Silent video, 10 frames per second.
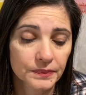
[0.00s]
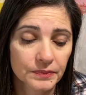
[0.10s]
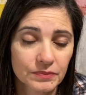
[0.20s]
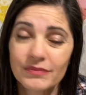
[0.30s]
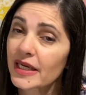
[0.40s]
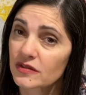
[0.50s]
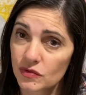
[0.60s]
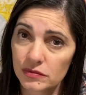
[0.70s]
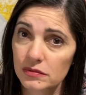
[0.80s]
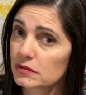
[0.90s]
my
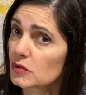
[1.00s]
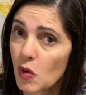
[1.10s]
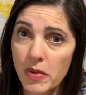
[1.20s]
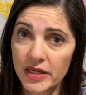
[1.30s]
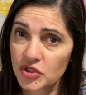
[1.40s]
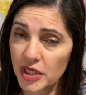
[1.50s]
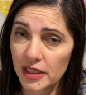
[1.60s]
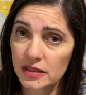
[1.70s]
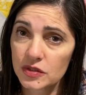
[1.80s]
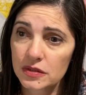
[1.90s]
no buy
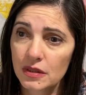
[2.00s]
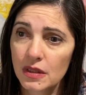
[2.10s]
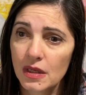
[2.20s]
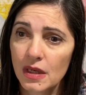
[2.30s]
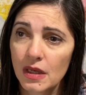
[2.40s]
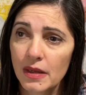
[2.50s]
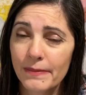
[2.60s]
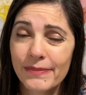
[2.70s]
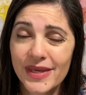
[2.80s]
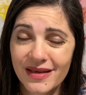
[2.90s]
challenge,
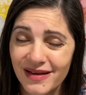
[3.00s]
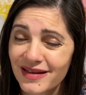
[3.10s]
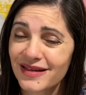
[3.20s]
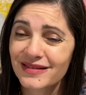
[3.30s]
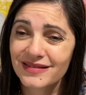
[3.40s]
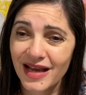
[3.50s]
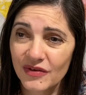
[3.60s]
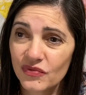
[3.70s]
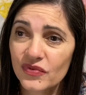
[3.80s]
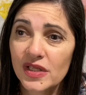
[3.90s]
because I
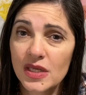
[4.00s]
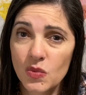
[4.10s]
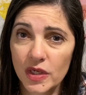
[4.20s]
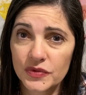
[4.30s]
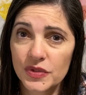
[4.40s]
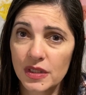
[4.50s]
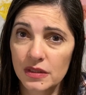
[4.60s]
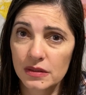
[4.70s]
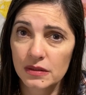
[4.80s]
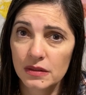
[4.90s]
really want to get
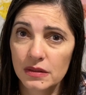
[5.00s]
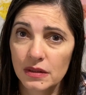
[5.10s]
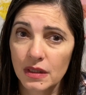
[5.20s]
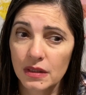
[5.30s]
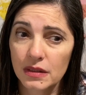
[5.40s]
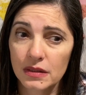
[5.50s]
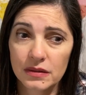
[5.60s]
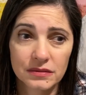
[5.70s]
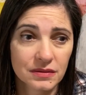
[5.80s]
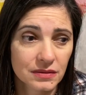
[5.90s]

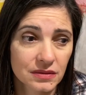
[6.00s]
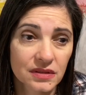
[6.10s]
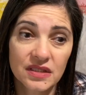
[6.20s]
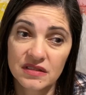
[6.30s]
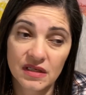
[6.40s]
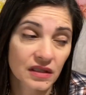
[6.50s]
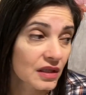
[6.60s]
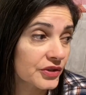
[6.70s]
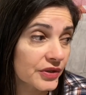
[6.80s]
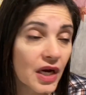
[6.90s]
this
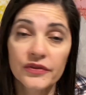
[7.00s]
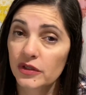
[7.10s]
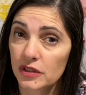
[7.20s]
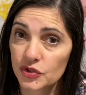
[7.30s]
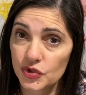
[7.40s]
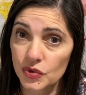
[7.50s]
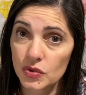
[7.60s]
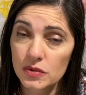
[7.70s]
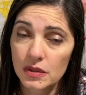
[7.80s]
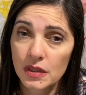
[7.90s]
clutter under
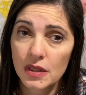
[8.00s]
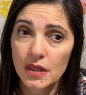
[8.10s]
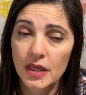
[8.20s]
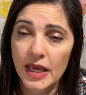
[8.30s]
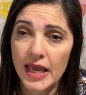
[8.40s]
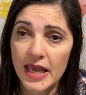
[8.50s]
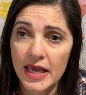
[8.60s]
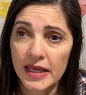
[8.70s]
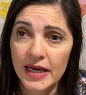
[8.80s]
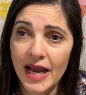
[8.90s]
control.
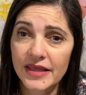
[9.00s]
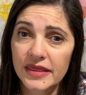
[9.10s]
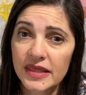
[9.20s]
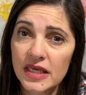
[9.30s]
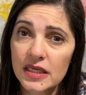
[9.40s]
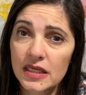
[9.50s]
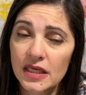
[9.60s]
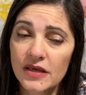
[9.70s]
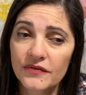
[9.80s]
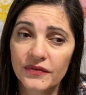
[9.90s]
And I think
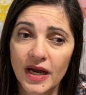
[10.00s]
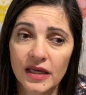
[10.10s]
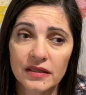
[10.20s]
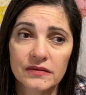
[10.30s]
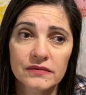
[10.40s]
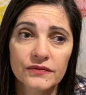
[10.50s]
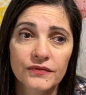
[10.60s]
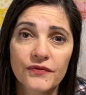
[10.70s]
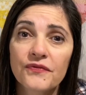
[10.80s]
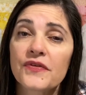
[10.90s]
if I
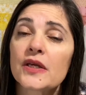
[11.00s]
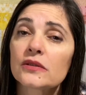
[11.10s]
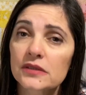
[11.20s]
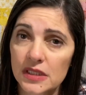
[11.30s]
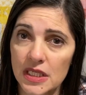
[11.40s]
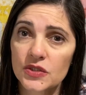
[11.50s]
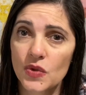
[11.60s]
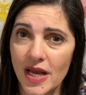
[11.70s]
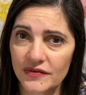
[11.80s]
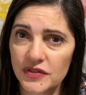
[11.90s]
feel the need to
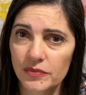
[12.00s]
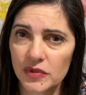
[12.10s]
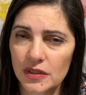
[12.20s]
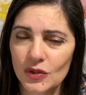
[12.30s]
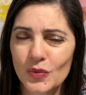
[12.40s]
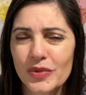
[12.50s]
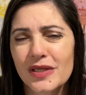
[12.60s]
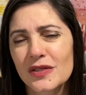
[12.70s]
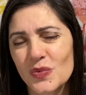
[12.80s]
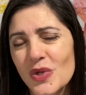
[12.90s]
have something new,
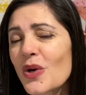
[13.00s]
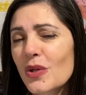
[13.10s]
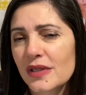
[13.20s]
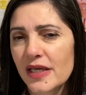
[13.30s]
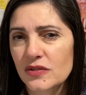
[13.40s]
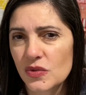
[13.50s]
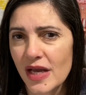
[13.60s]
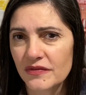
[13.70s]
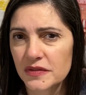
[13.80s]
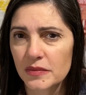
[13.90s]
because we all like to
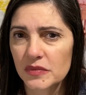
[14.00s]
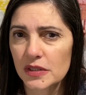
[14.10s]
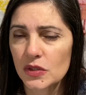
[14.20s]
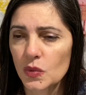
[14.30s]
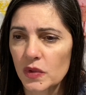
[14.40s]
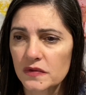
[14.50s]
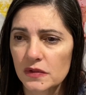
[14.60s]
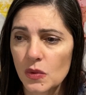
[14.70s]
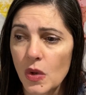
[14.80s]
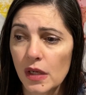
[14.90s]
have something new once in
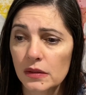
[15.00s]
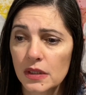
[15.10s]
a while,